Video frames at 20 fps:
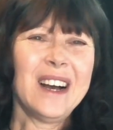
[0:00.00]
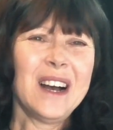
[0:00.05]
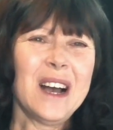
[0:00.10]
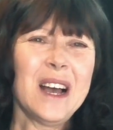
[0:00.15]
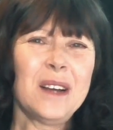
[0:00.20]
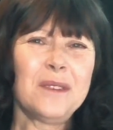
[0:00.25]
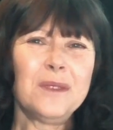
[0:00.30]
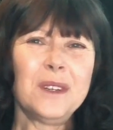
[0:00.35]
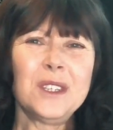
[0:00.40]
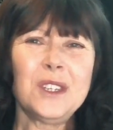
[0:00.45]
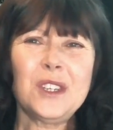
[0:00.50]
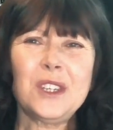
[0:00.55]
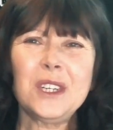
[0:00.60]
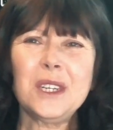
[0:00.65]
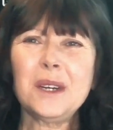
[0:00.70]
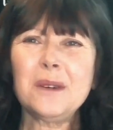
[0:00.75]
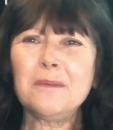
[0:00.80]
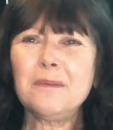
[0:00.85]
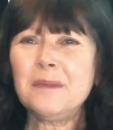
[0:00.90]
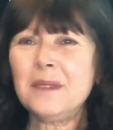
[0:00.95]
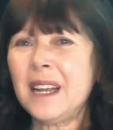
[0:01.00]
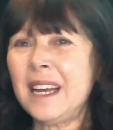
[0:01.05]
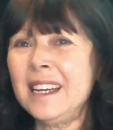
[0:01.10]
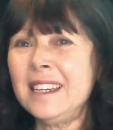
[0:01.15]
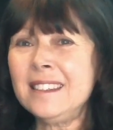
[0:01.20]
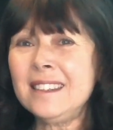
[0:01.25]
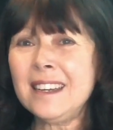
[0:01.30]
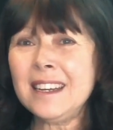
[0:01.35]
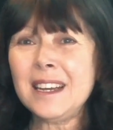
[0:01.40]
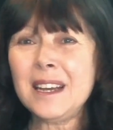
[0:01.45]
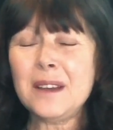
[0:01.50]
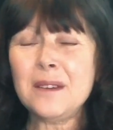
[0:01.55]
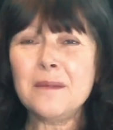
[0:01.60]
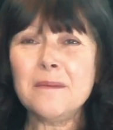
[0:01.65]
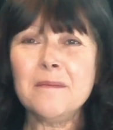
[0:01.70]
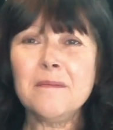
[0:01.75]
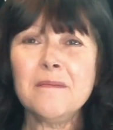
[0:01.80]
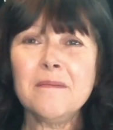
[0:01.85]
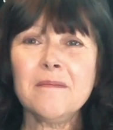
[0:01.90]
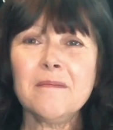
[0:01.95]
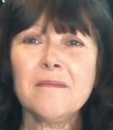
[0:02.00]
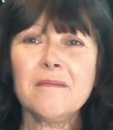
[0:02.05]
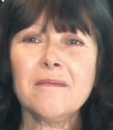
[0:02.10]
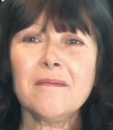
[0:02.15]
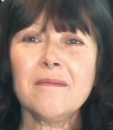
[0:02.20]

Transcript: And when she complained to him,